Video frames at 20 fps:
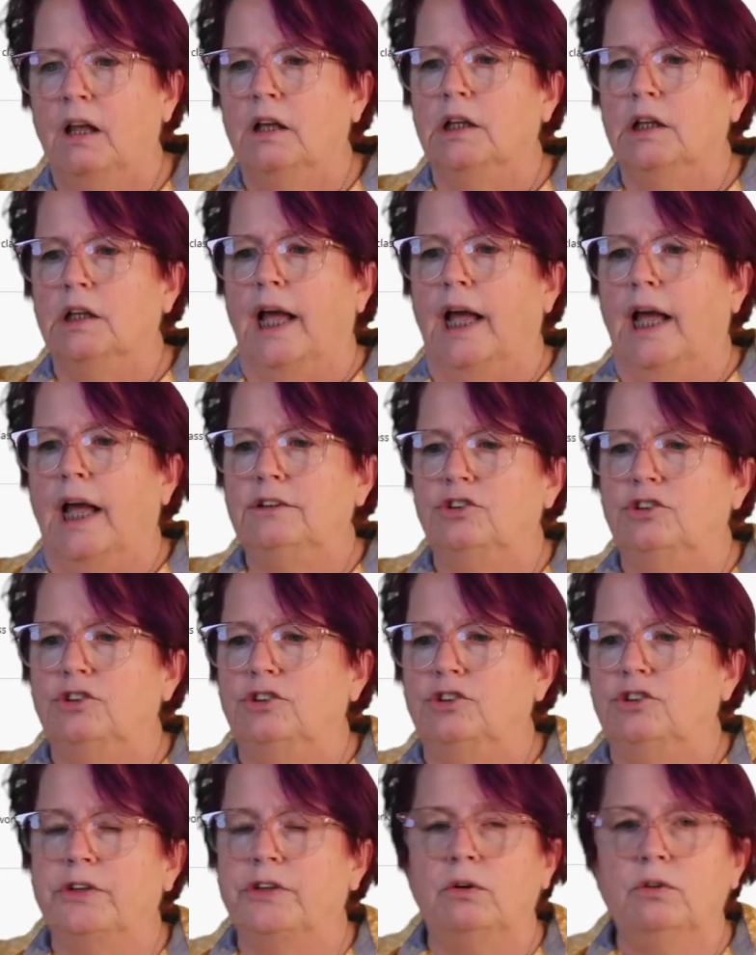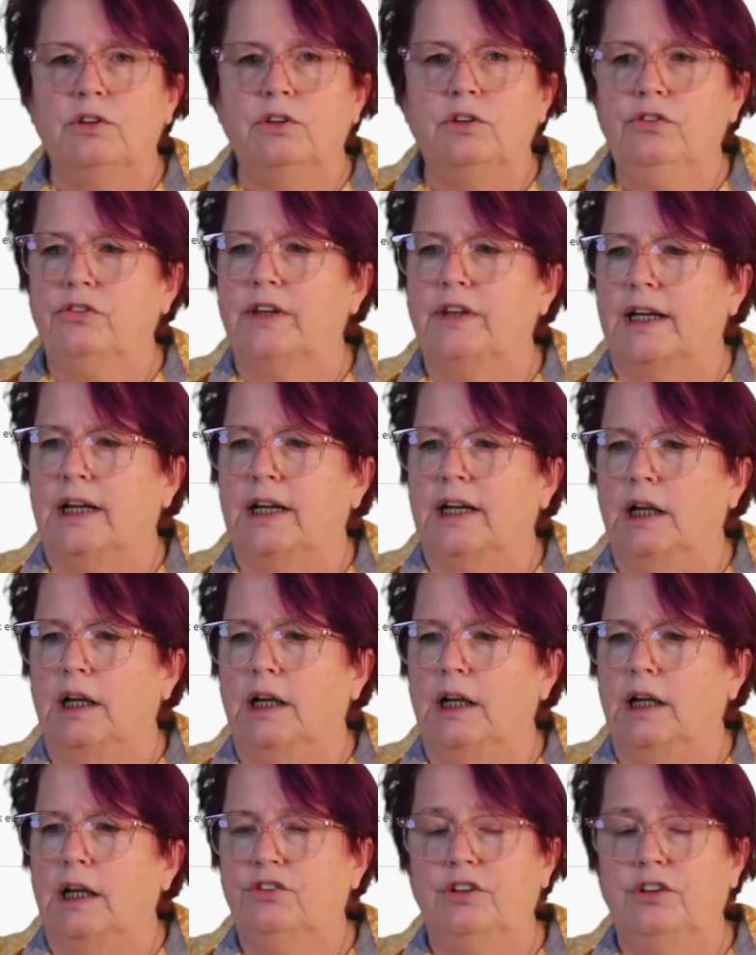And you'll notice that I
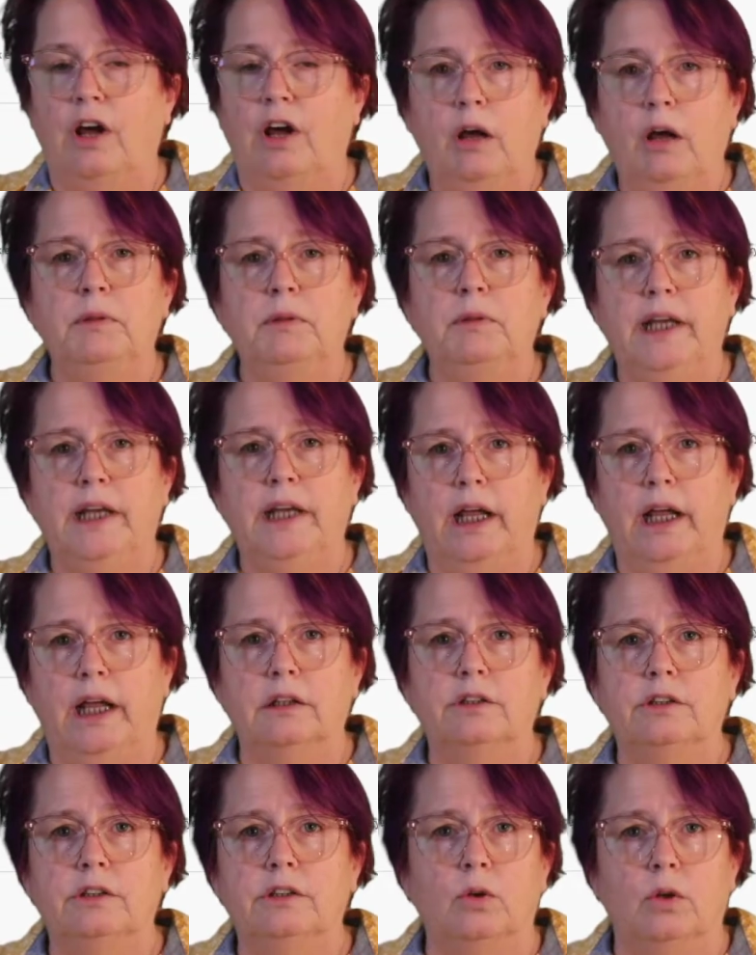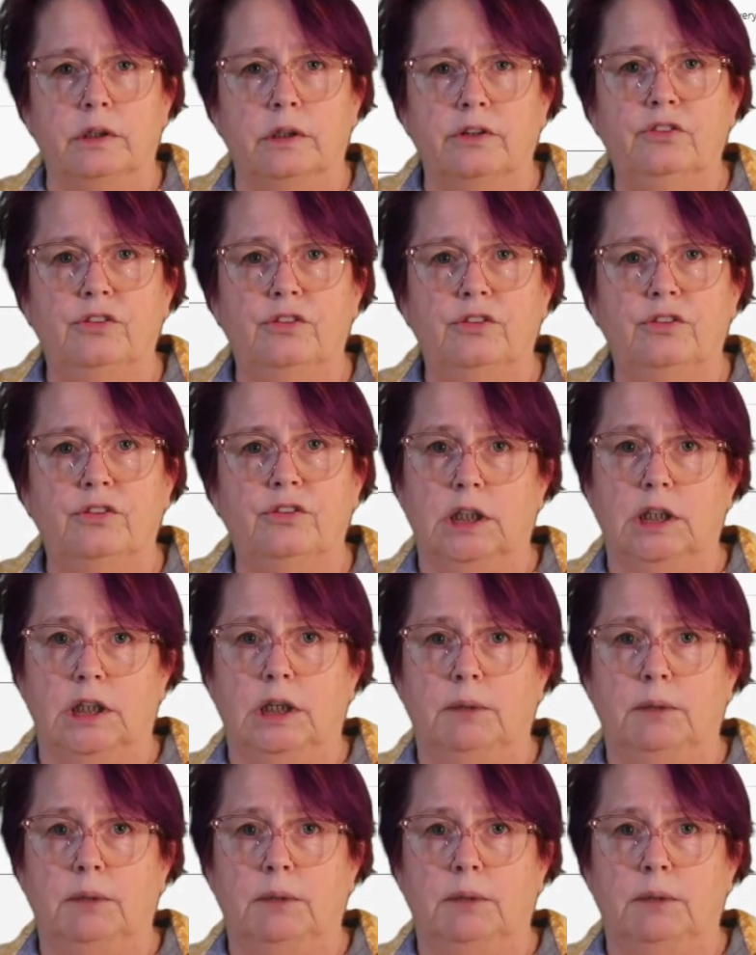stopped the calendar on a Sunday.